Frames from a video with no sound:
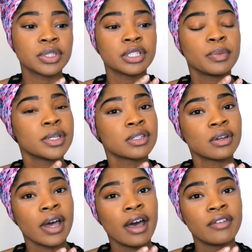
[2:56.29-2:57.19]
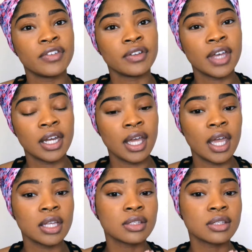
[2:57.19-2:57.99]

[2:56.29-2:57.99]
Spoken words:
It just depends on how I feel that day.